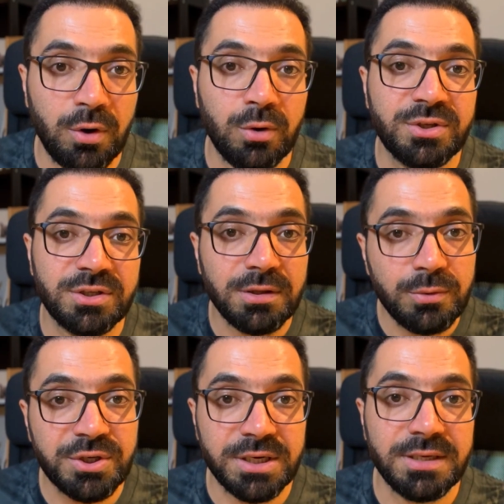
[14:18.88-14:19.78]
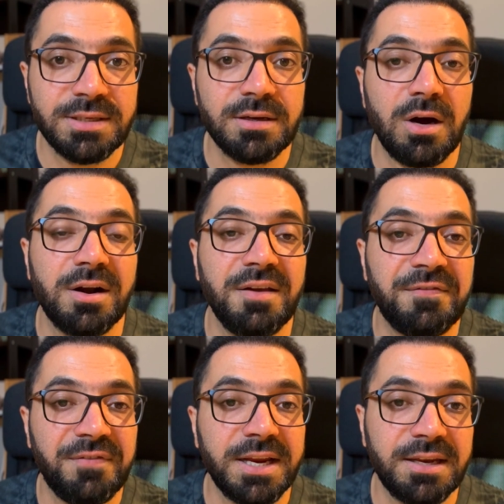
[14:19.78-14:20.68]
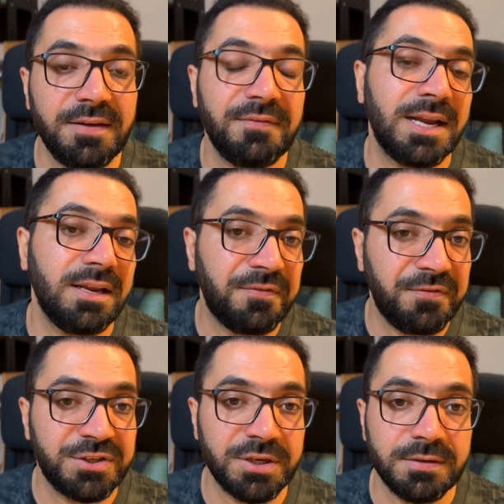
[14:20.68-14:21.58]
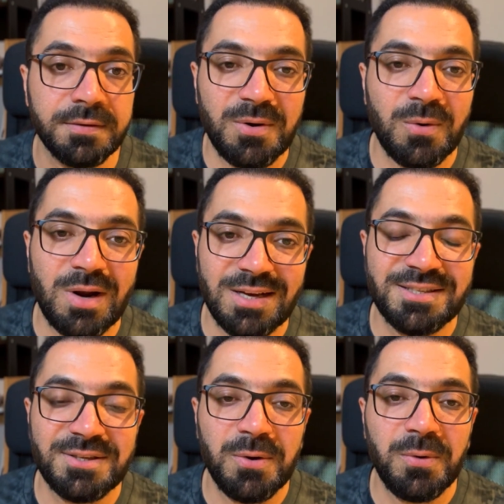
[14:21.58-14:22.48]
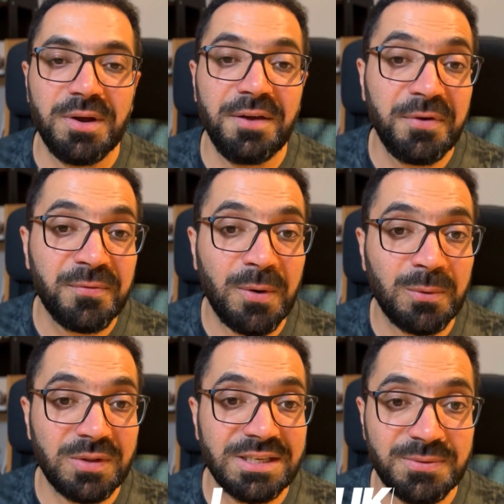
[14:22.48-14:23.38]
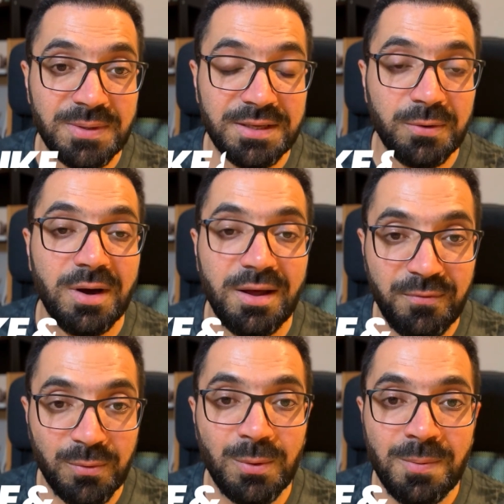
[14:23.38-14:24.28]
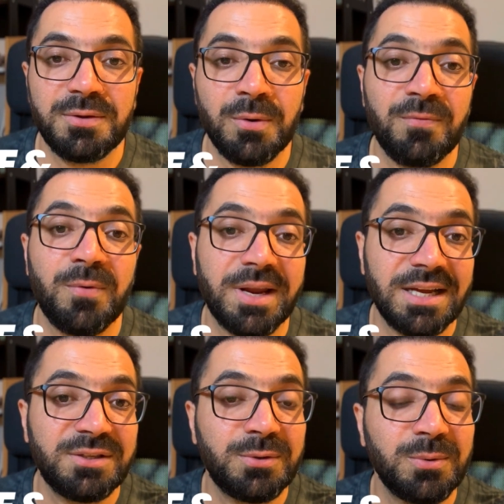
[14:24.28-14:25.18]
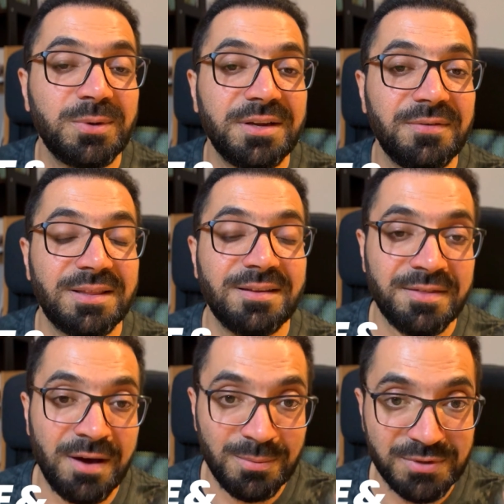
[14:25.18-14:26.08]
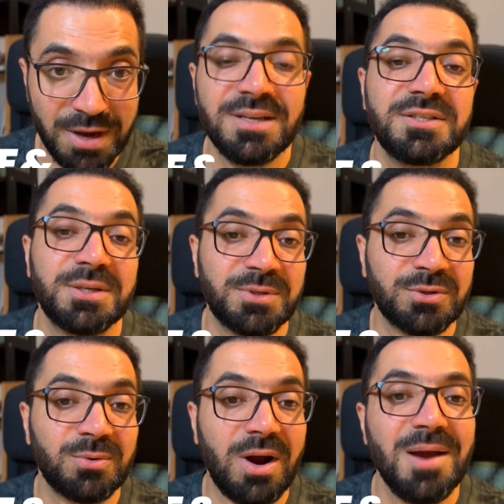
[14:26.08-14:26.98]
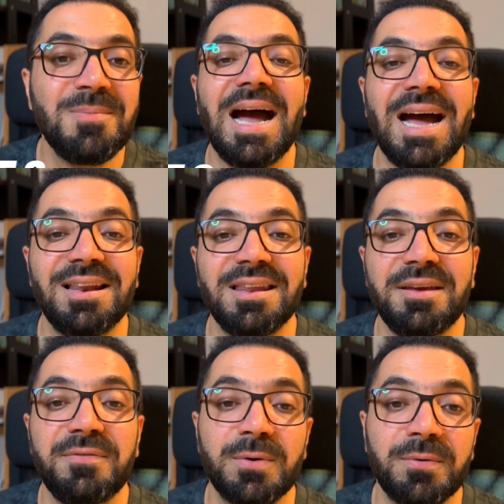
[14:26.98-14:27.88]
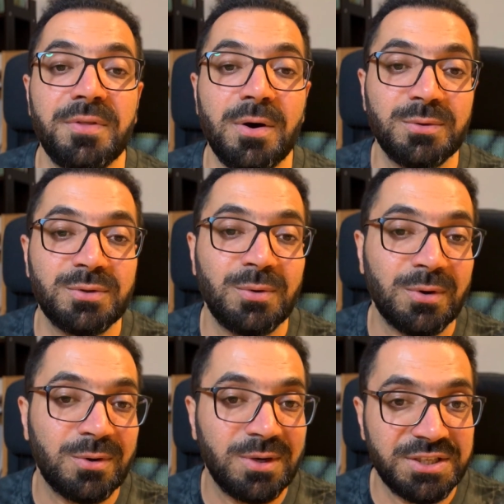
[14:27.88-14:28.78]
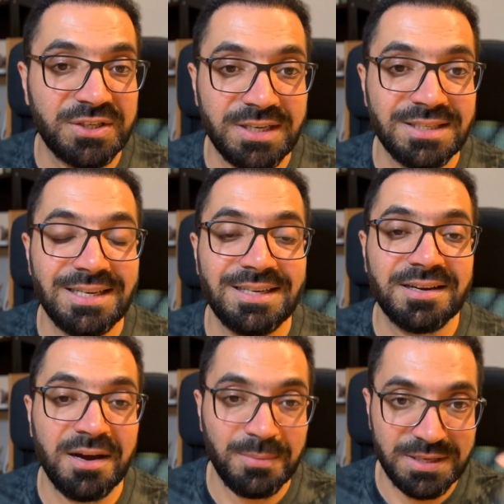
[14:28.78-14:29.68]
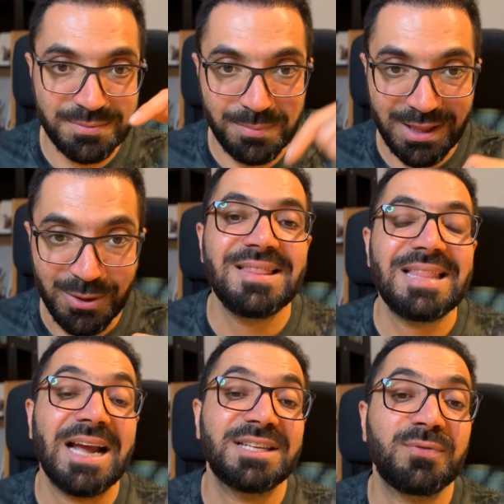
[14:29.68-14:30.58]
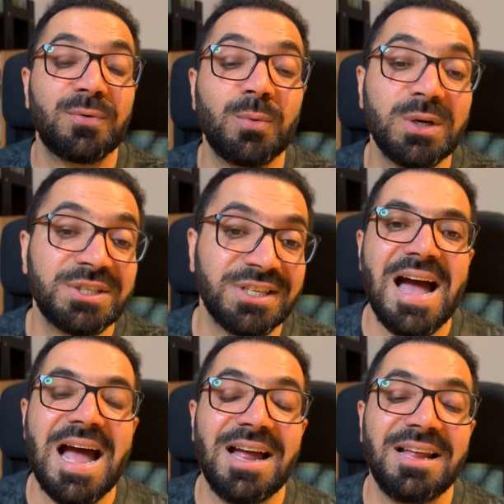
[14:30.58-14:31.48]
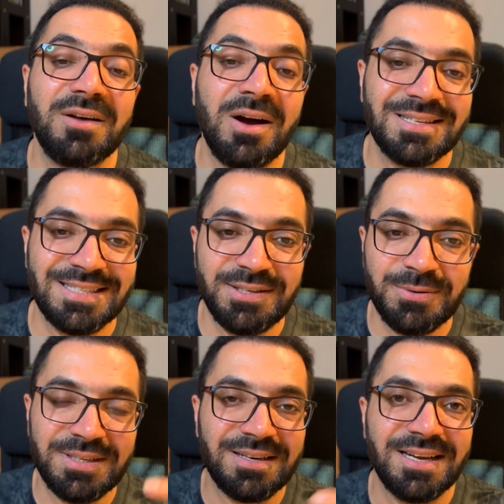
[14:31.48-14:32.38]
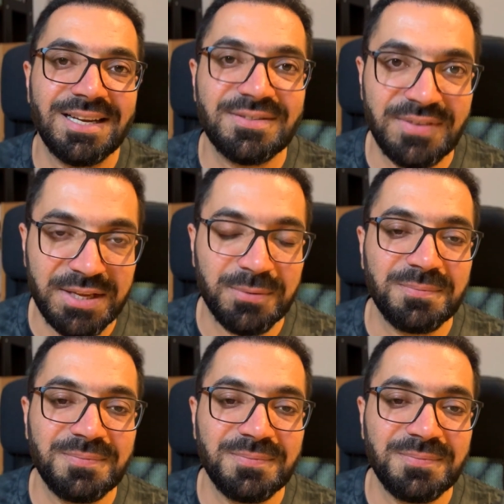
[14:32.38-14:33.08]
our solutions are effective and efficient. Alright, so if you found this video helpful, don't forget to give it a thumbs up, subscribe, and leave your thoughts or questions in the comments below. Thanks for watching, and I see you in the next video.